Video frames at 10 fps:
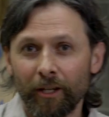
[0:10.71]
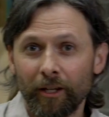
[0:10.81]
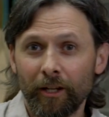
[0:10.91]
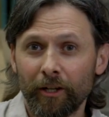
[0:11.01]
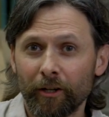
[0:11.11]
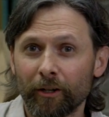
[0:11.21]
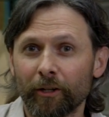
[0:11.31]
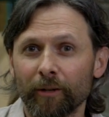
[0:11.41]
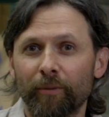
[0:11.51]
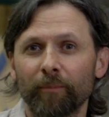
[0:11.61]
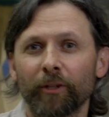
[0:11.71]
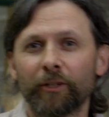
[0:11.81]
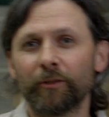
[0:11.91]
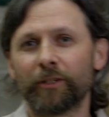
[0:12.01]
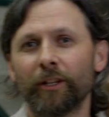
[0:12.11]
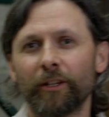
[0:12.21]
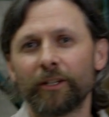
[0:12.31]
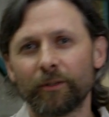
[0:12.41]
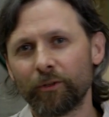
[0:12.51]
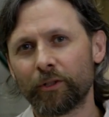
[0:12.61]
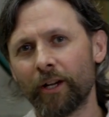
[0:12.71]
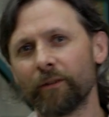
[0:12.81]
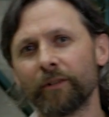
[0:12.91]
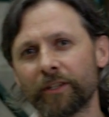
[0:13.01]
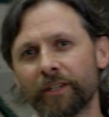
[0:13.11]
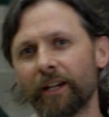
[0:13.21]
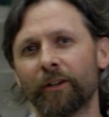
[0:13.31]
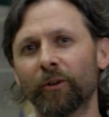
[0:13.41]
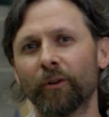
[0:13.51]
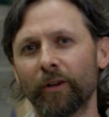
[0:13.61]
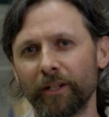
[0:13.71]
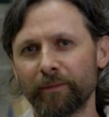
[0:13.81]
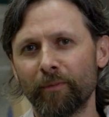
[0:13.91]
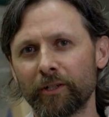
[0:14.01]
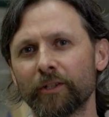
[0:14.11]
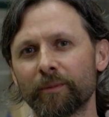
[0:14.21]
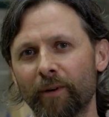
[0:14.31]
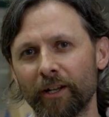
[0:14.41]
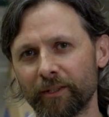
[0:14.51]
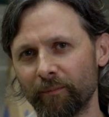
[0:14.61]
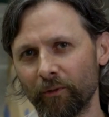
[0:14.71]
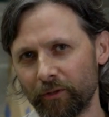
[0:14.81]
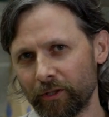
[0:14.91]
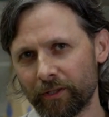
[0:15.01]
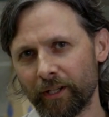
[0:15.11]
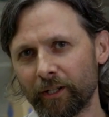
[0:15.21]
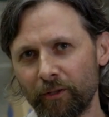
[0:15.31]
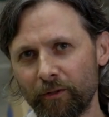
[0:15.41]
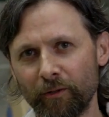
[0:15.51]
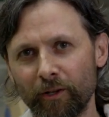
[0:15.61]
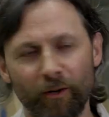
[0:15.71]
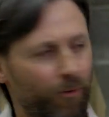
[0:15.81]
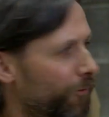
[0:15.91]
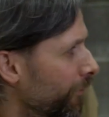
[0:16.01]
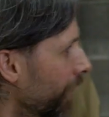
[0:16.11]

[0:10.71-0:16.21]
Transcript: Yeah, here at Clark Public Utilities we try to recycle as much as possible, just like you do at home.